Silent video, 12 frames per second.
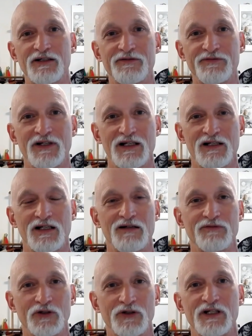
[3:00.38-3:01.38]
of
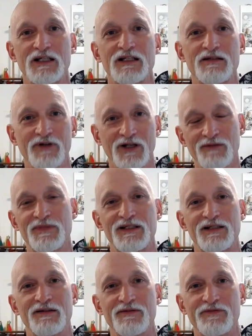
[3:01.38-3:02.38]
learning and
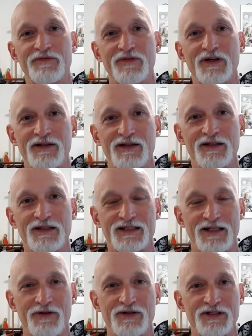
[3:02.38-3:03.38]
development in the
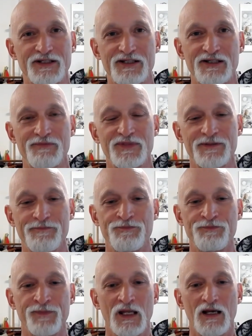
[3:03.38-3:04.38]
southern systems.
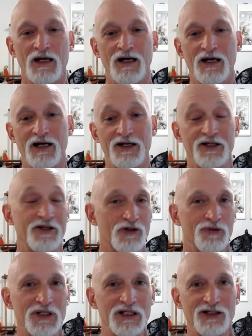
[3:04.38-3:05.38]
It
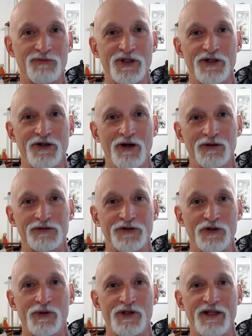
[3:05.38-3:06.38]
could be a little bit
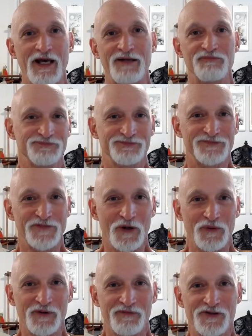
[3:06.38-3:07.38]
newer than that.
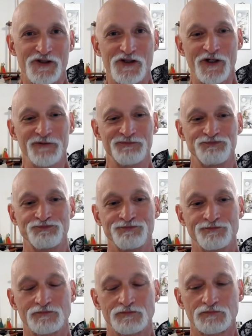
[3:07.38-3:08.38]
Don't know for sure.
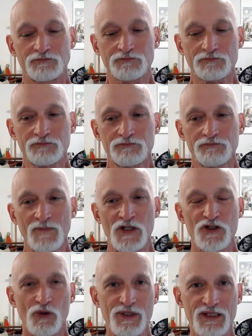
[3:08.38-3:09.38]

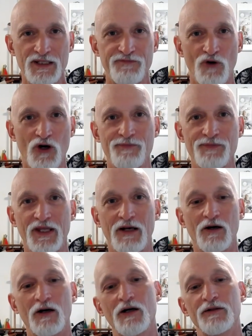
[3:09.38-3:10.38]
So in this form,
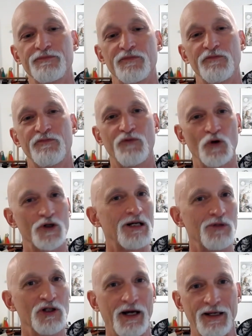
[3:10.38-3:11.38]
there are 4
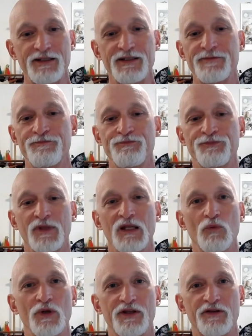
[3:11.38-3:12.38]
double lines
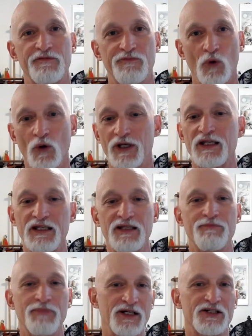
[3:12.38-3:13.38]
with 4
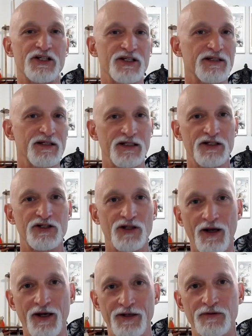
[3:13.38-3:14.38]
key punches in each
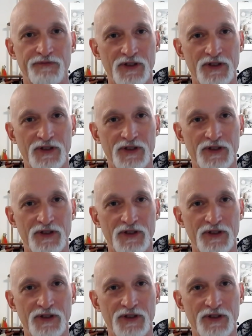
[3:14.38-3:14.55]
line,